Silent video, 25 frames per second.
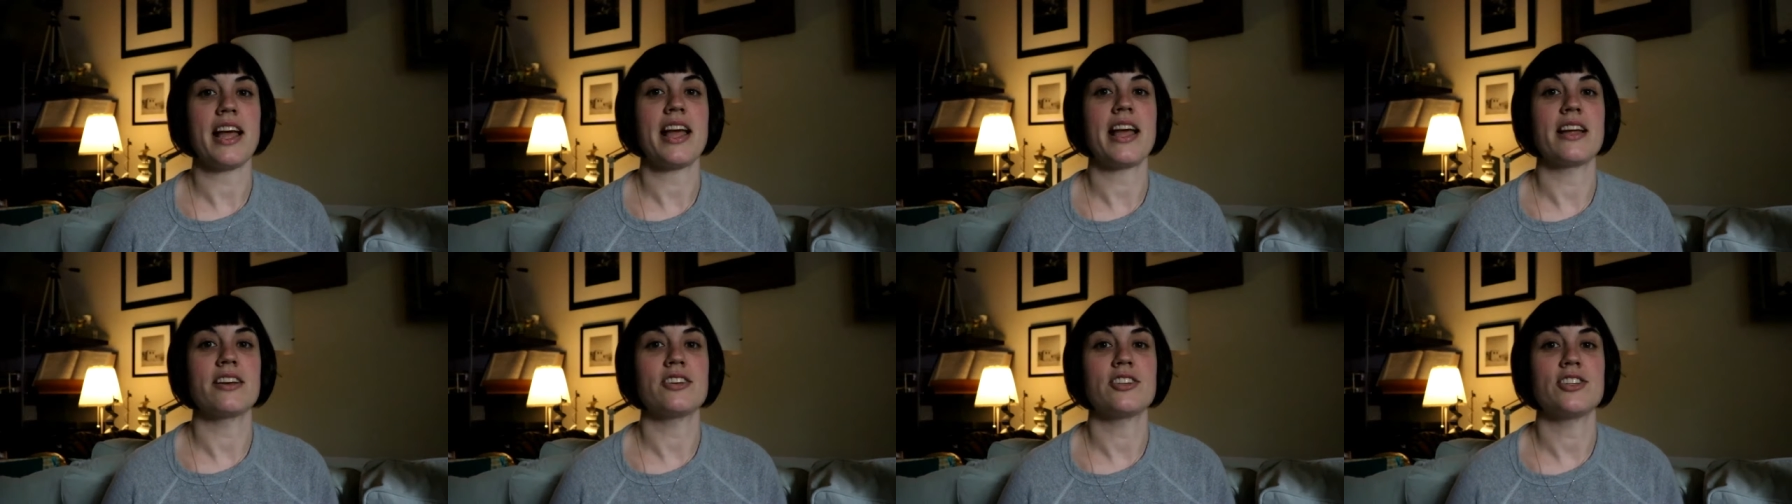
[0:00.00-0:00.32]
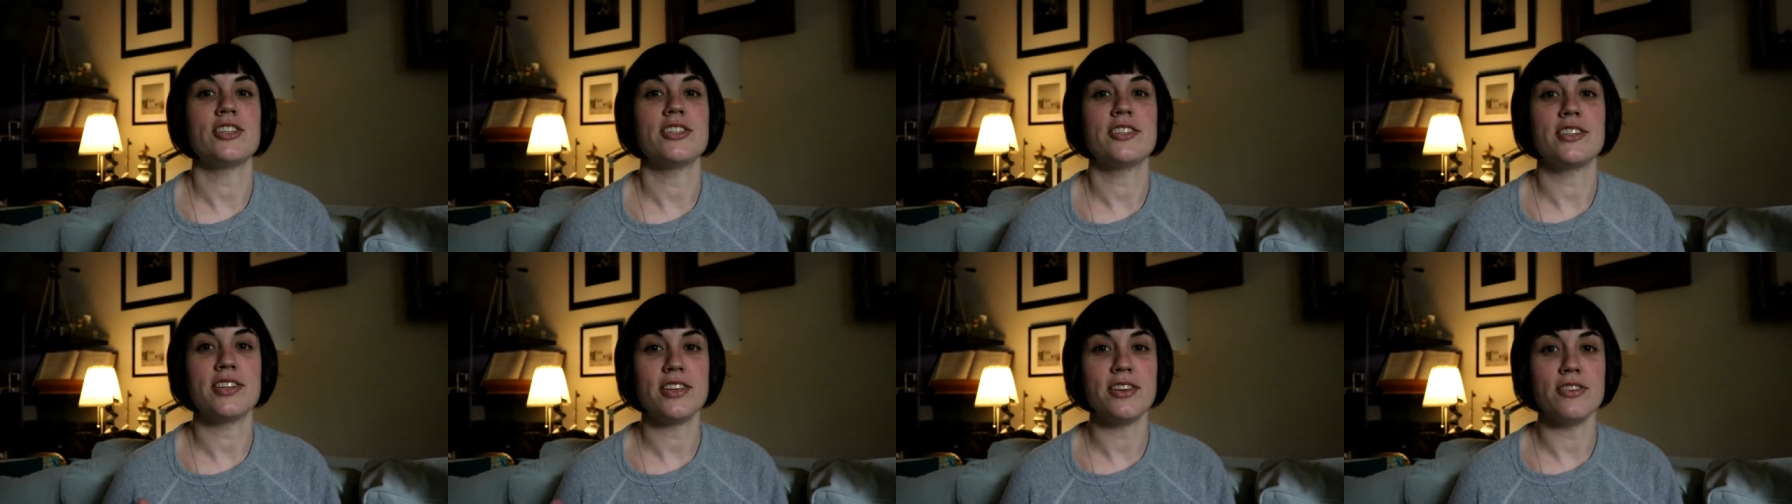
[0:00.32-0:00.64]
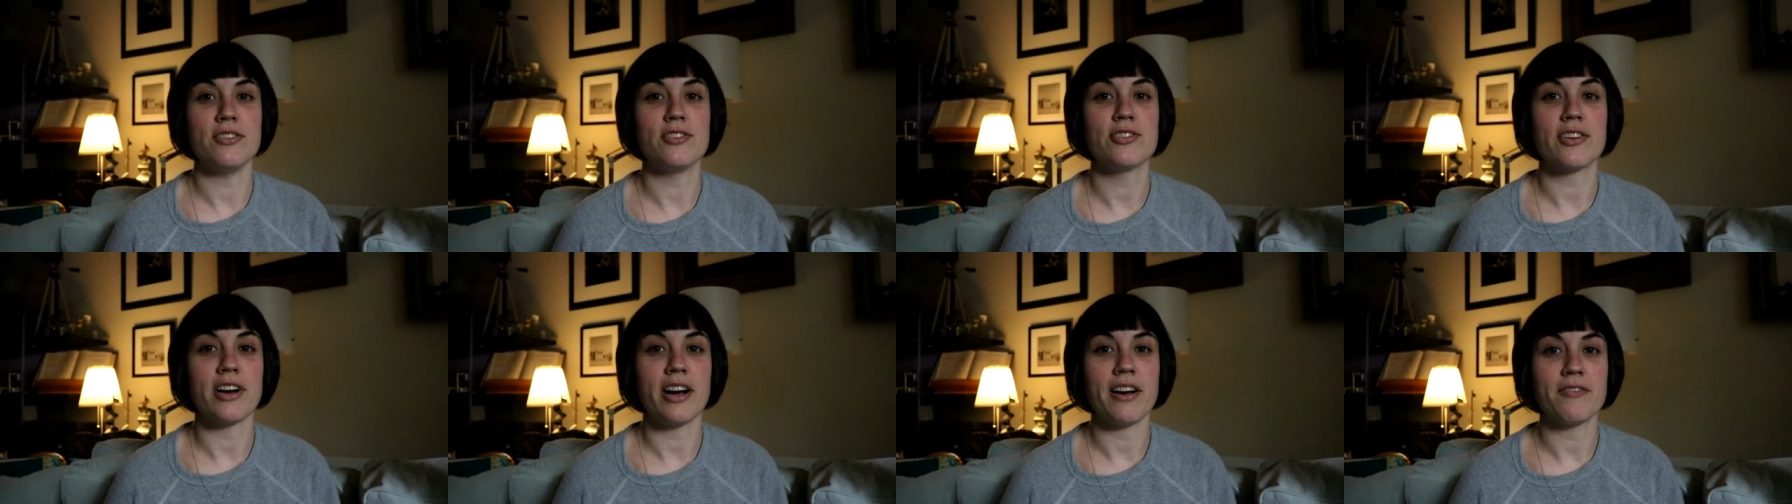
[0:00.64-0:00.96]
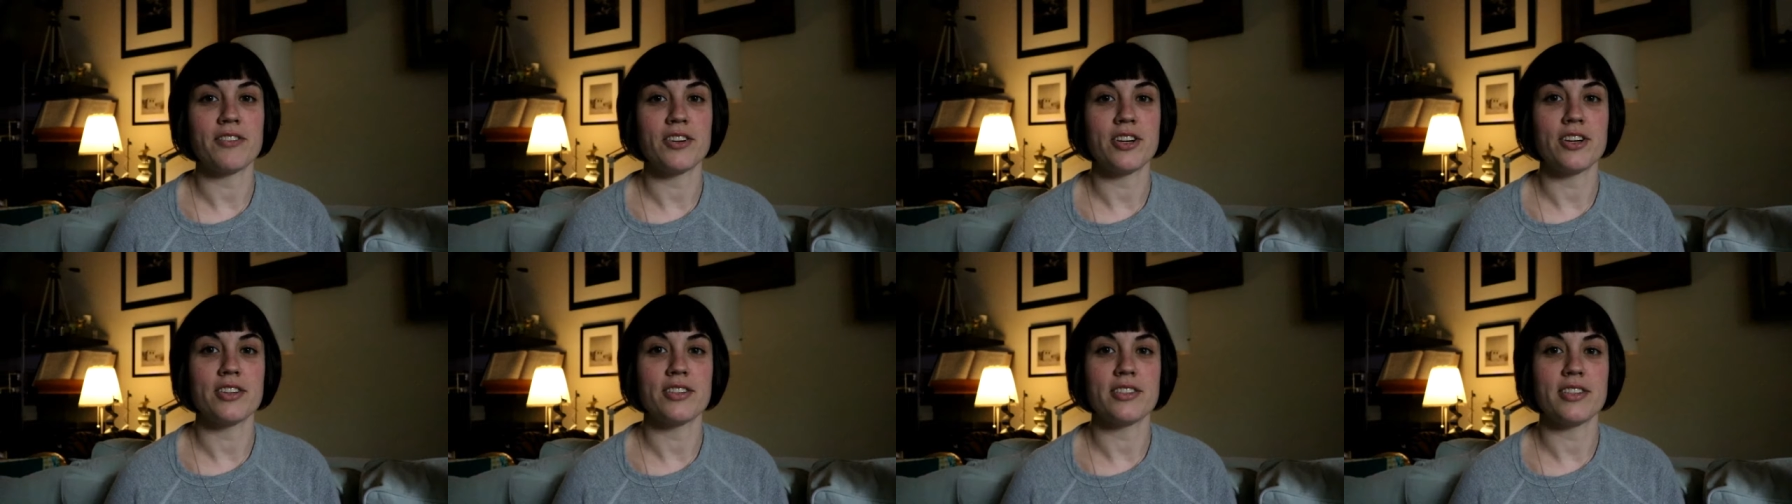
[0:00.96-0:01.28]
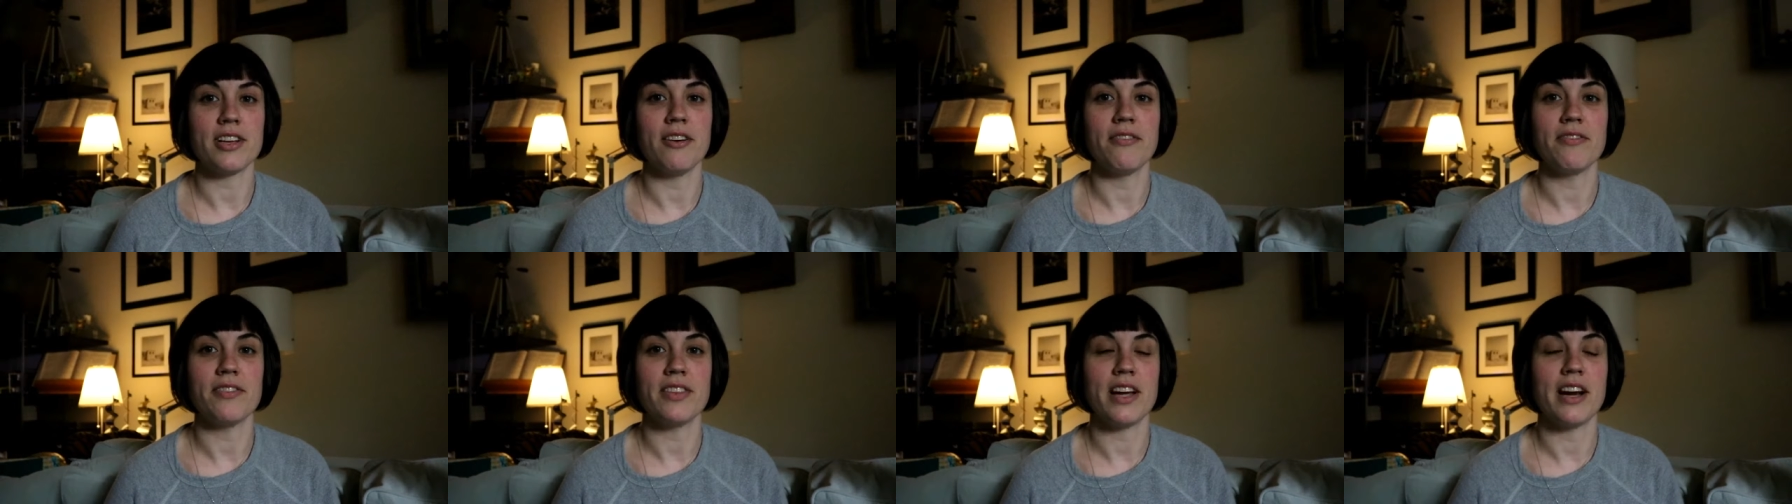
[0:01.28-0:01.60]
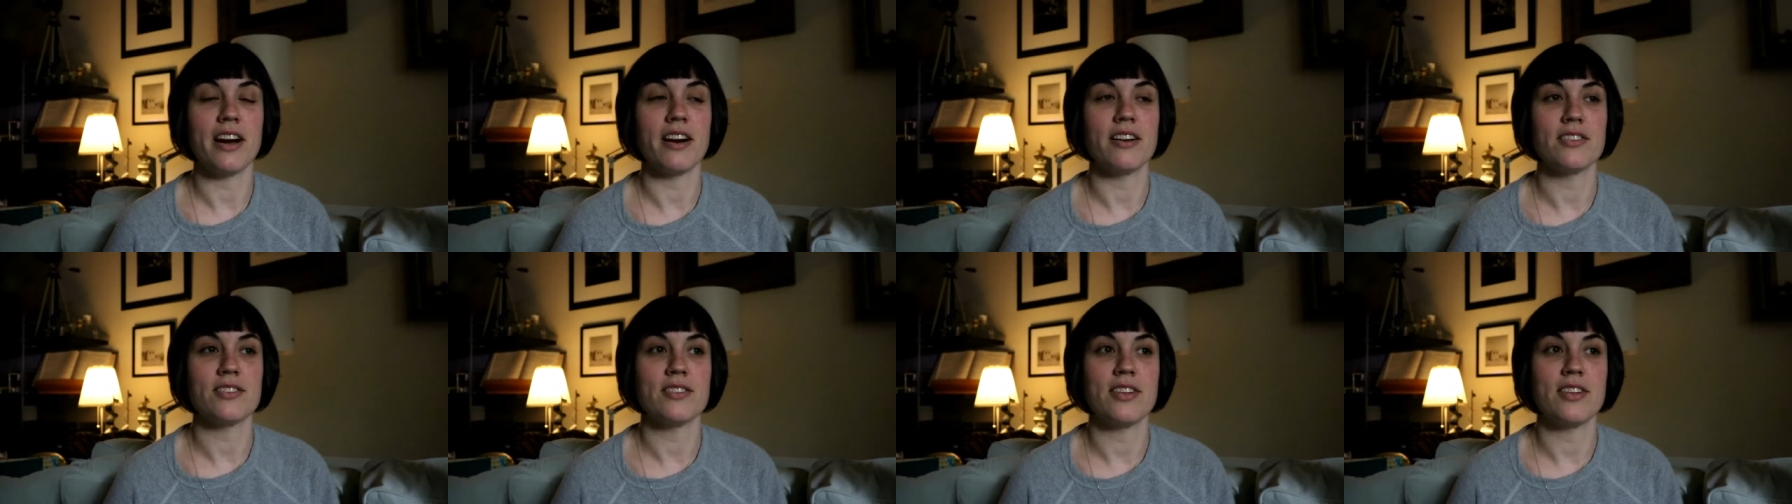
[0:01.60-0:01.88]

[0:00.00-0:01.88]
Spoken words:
and she's a huge crafter herself there,